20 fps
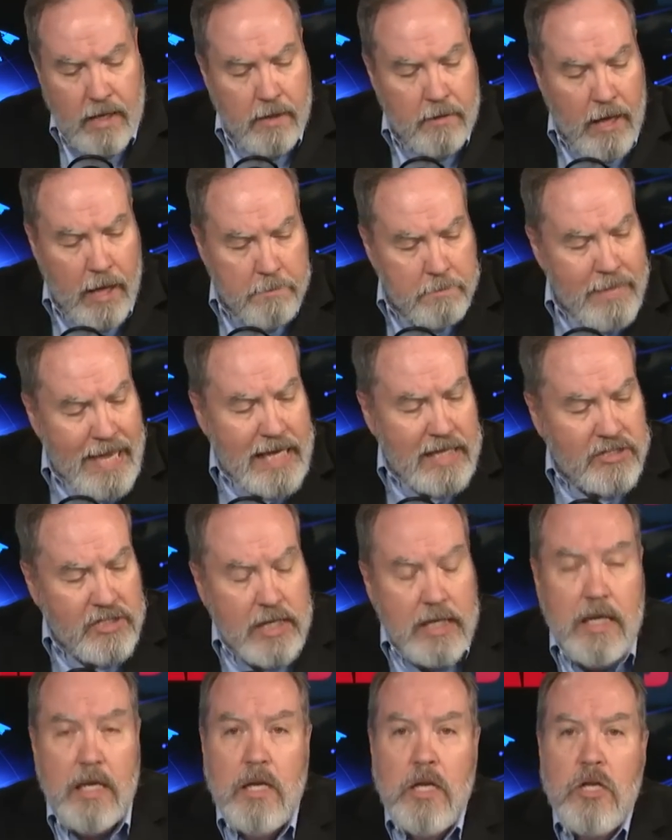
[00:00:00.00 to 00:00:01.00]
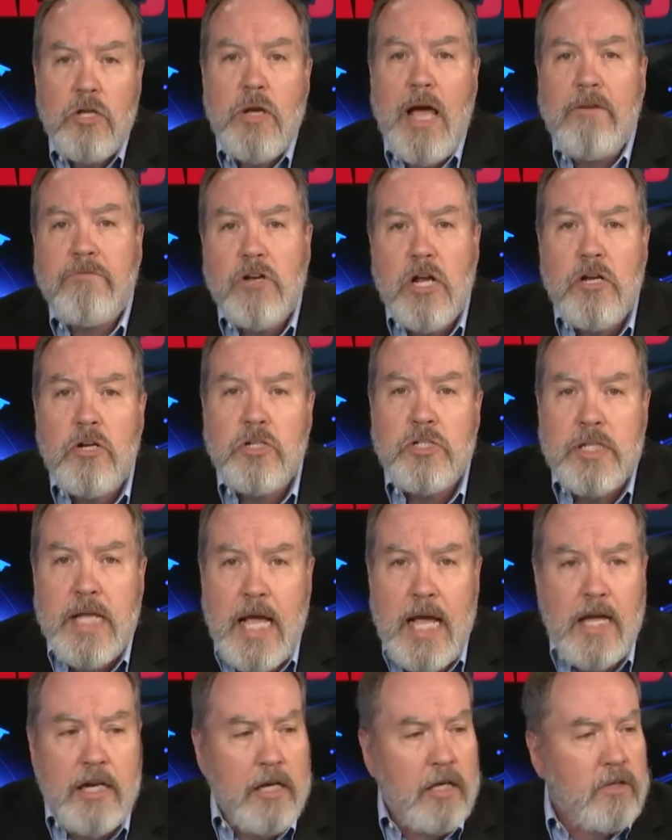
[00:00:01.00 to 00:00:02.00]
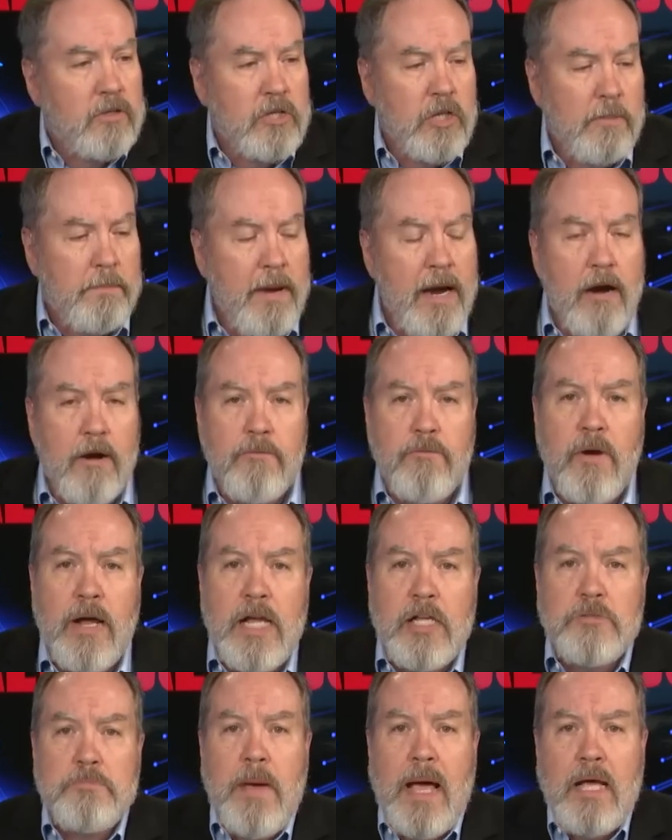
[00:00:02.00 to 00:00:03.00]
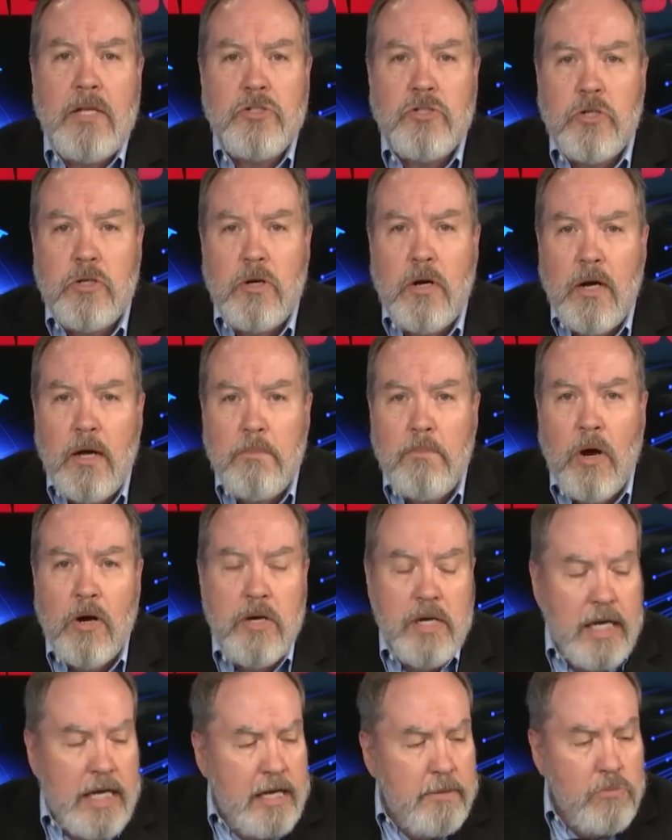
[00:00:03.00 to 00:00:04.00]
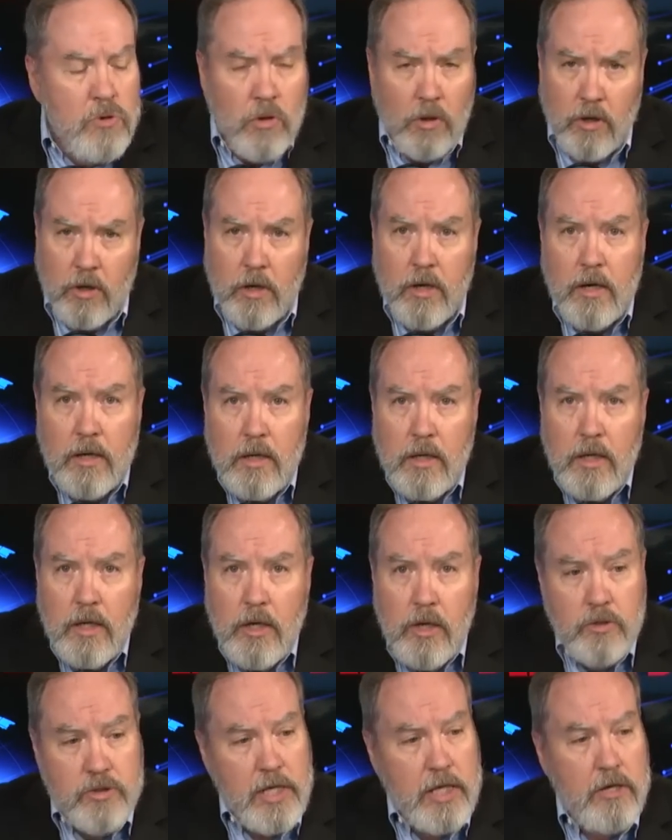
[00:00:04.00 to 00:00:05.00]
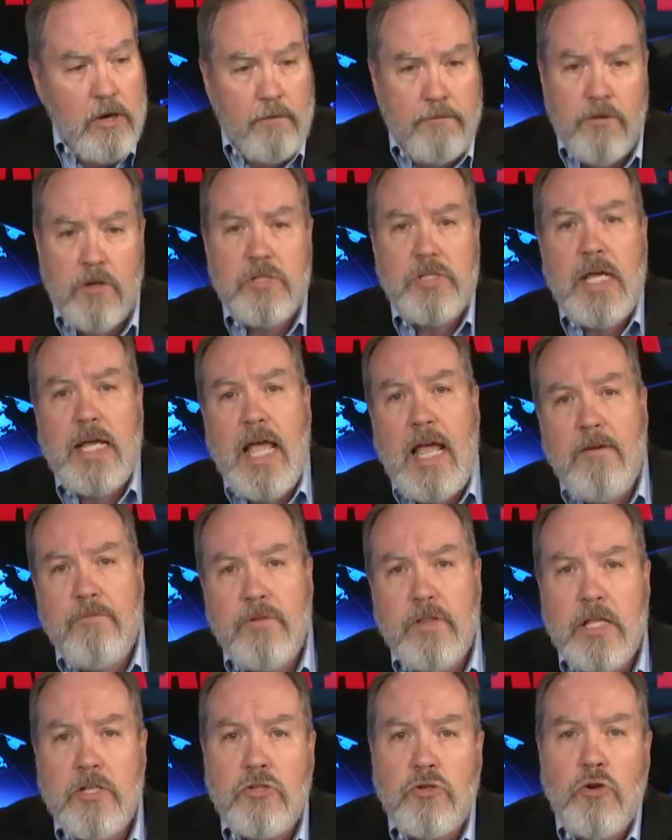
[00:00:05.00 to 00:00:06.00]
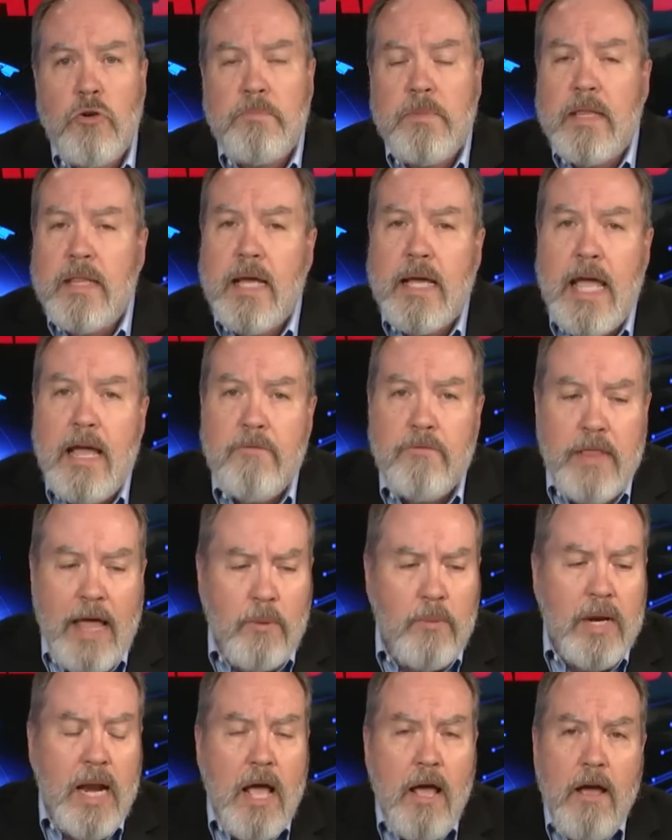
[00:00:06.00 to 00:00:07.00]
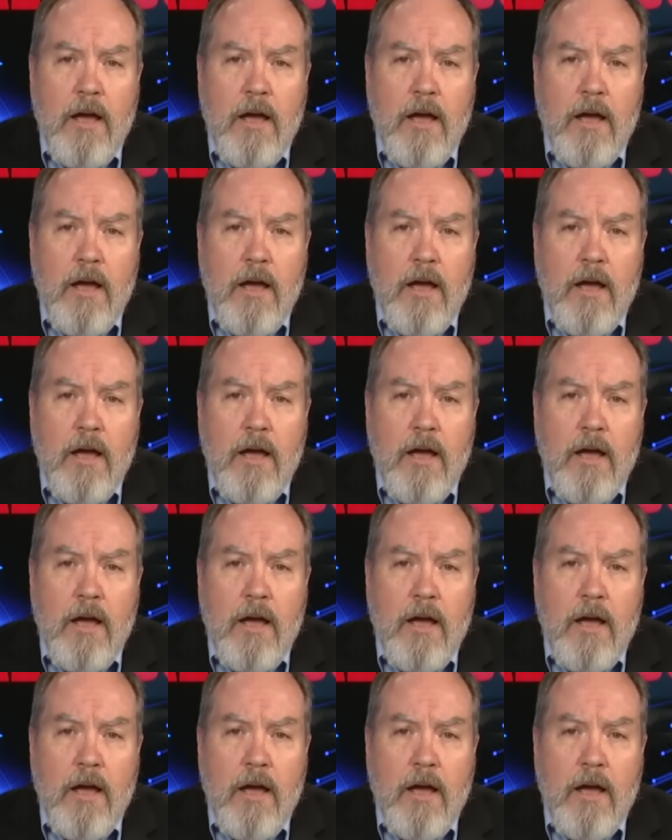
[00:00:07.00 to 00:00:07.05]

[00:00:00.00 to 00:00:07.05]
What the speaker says: amazing. You have to understand, to paraphrase Pastor Martin Niemöller, who said, first they came for this group, then they came for that one.